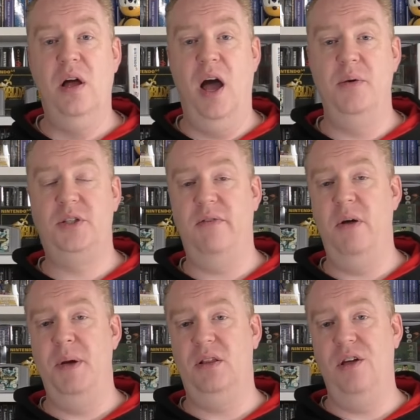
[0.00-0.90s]
It was something
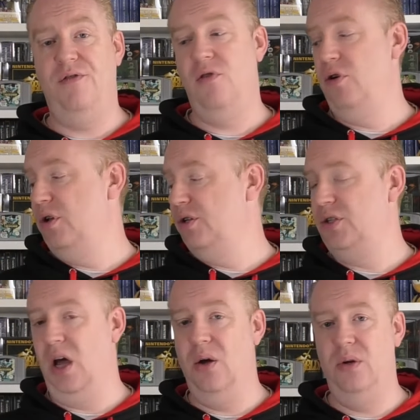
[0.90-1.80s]
a bit different,
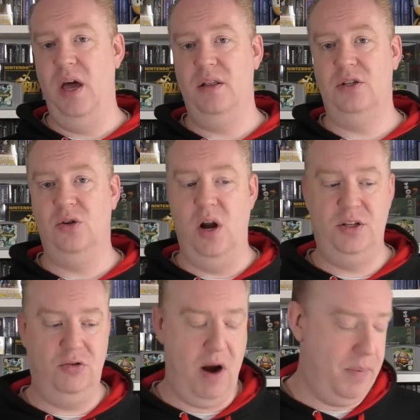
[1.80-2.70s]
so yeah,
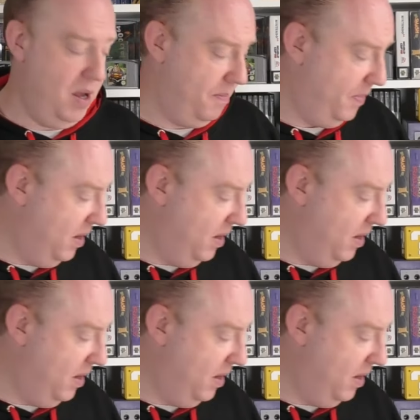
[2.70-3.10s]
decided to grab it.